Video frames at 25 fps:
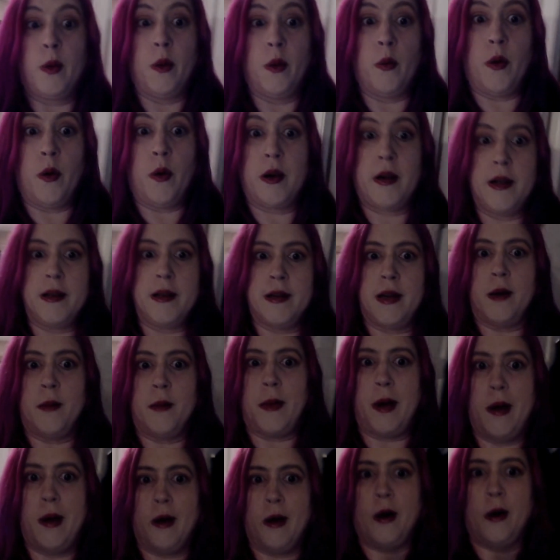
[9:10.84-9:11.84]
walking down
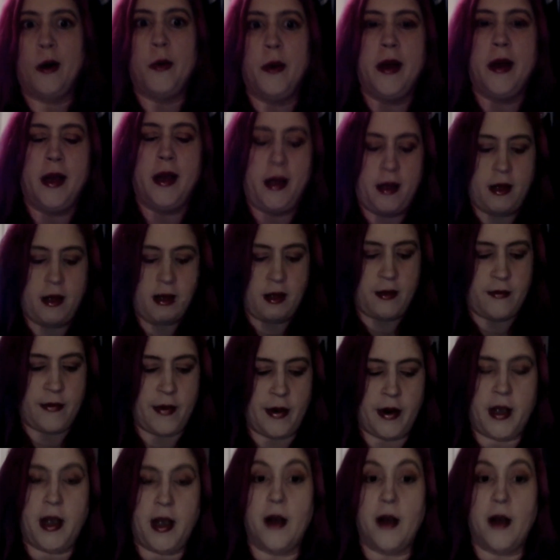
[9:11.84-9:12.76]
my hallway very